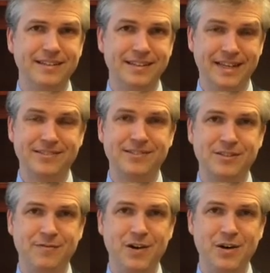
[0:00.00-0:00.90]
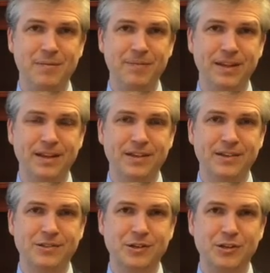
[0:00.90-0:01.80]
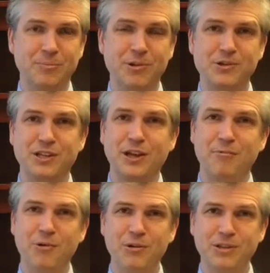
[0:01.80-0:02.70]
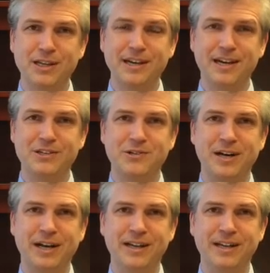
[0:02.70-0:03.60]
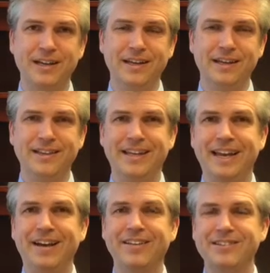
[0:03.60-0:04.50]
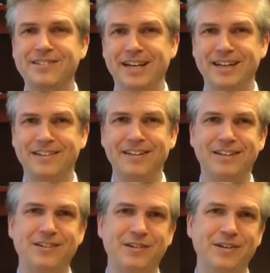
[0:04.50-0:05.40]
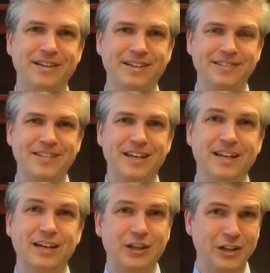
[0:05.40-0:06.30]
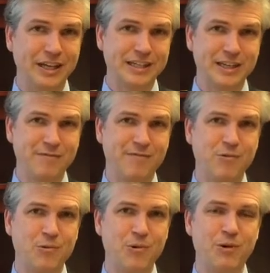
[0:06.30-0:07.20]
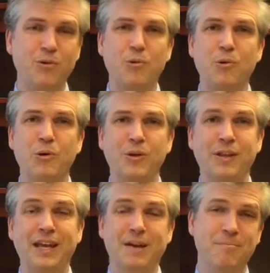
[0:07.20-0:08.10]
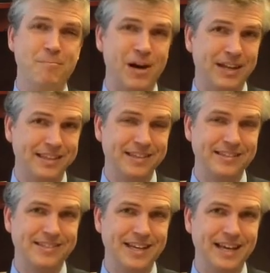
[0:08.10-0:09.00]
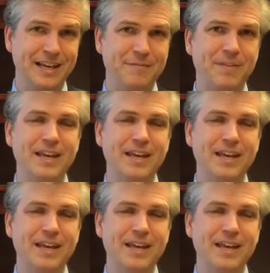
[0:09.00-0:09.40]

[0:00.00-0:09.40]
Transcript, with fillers: that's default. So the person that wrote the contract that now this debt collector is collecting for or they have bought this debt,